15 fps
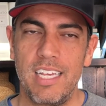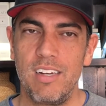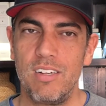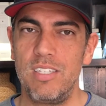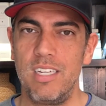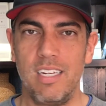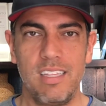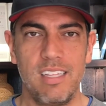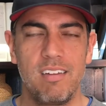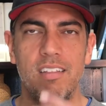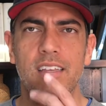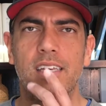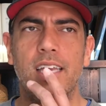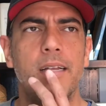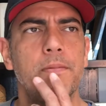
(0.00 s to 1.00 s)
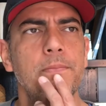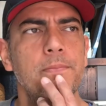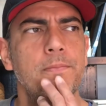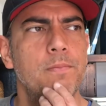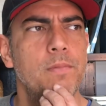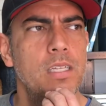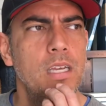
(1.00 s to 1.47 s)
you're sitting there
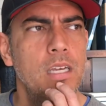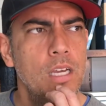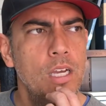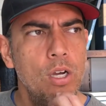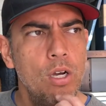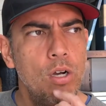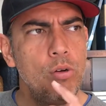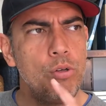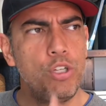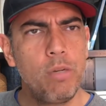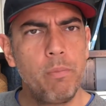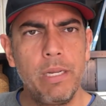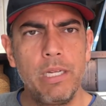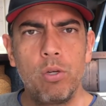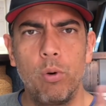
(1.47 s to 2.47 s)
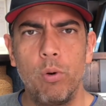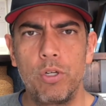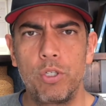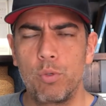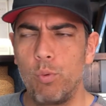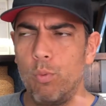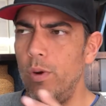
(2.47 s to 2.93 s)
thinking, who should be
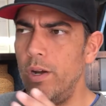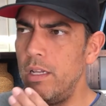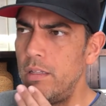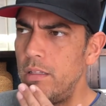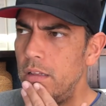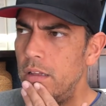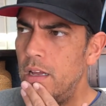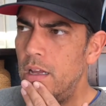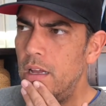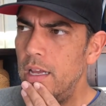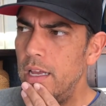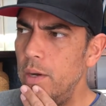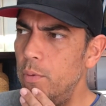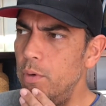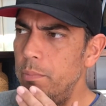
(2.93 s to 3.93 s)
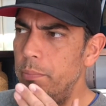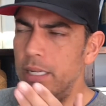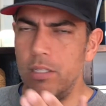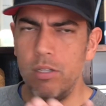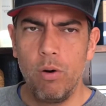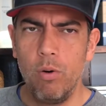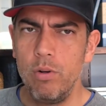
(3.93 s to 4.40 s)
tortured? Well, it would be
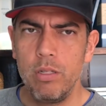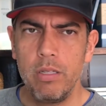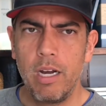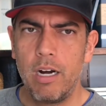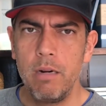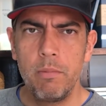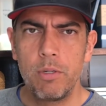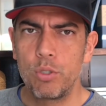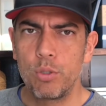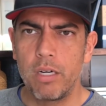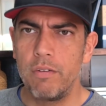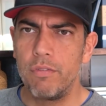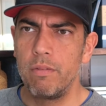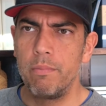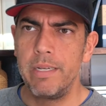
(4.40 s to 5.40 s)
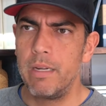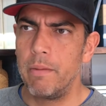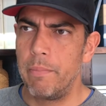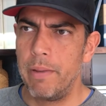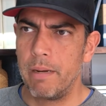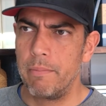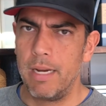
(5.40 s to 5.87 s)
totally arbitrary for me to
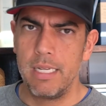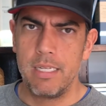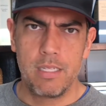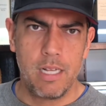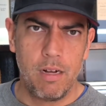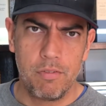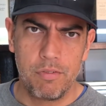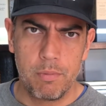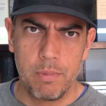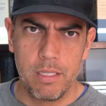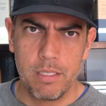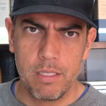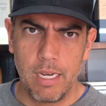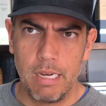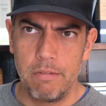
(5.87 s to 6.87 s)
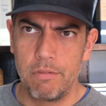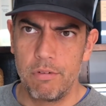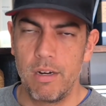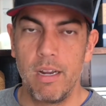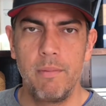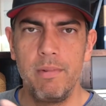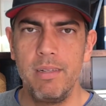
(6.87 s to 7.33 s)
pick myself to be saved.
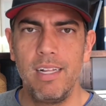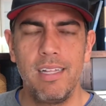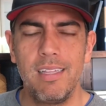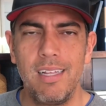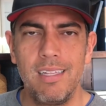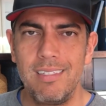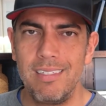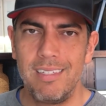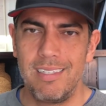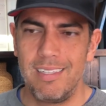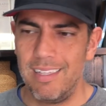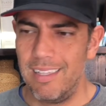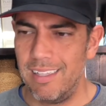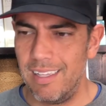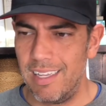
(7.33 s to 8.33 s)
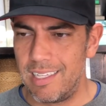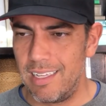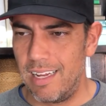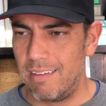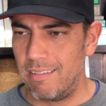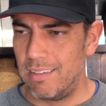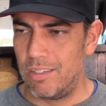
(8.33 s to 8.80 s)
Right? I mean, that's
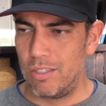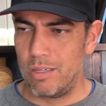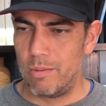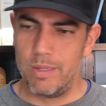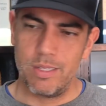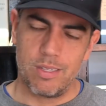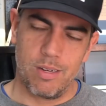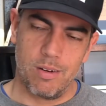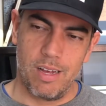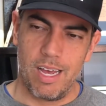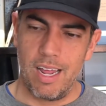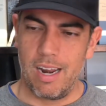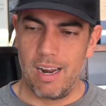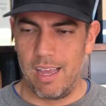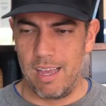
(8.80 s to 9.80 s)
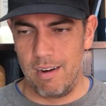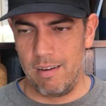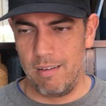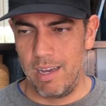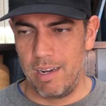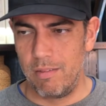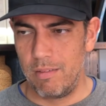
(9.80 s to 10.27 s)
not legitimate. So I don't know.
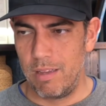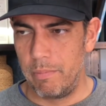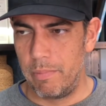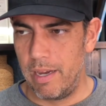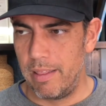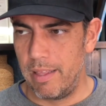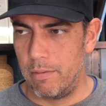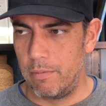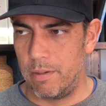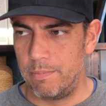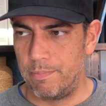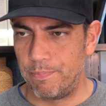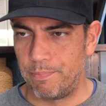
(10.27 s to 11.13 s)
I don't really buy that one.